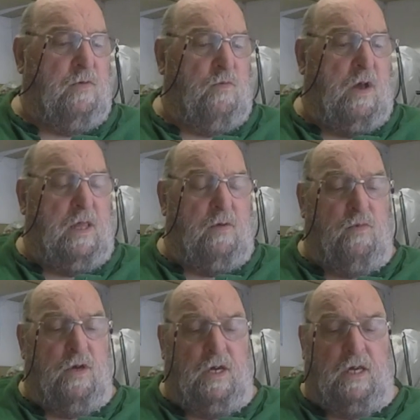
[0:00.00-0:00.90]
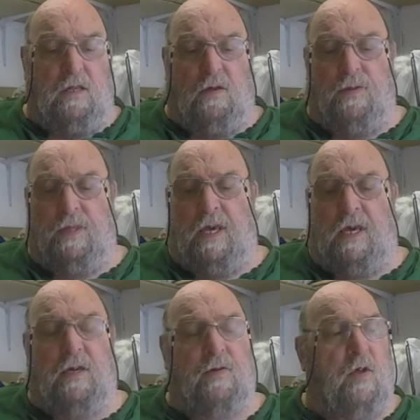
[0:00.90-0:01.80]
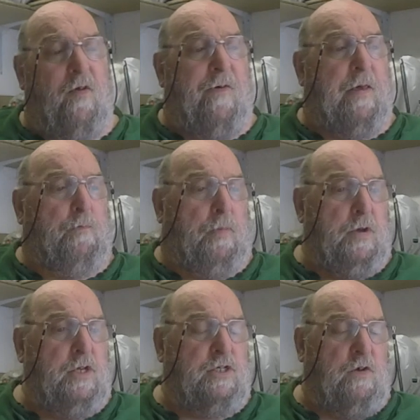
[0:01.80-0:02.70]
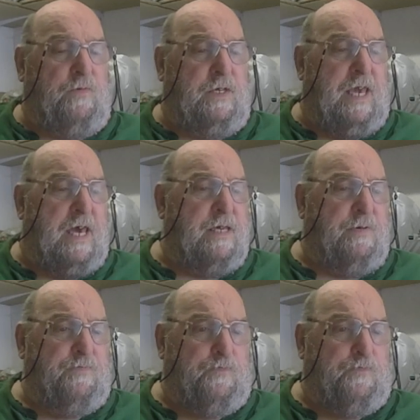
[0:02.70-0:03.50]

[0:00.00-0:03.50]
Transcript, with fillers: while I'm working on there, putting stuff together.